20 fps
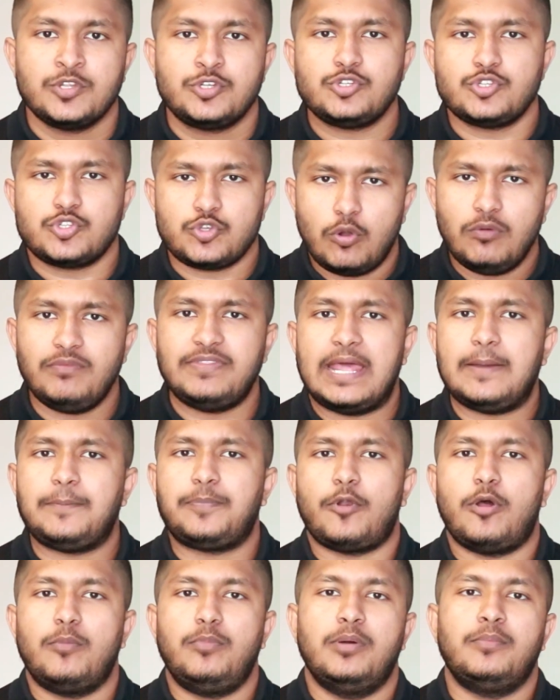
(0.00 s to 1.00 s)
To solve
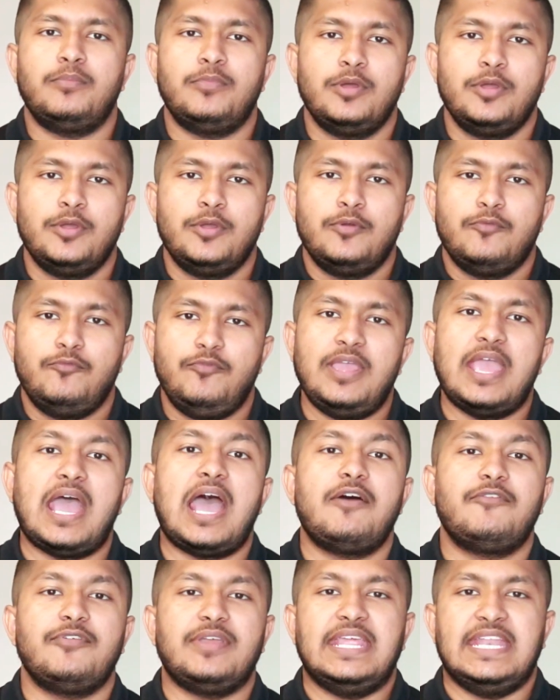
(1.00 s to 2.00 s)
that problem, we
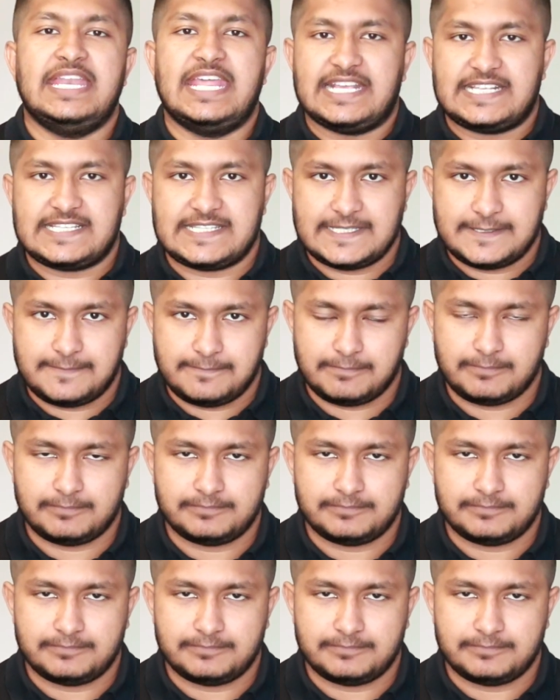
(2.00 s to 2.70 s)
have index.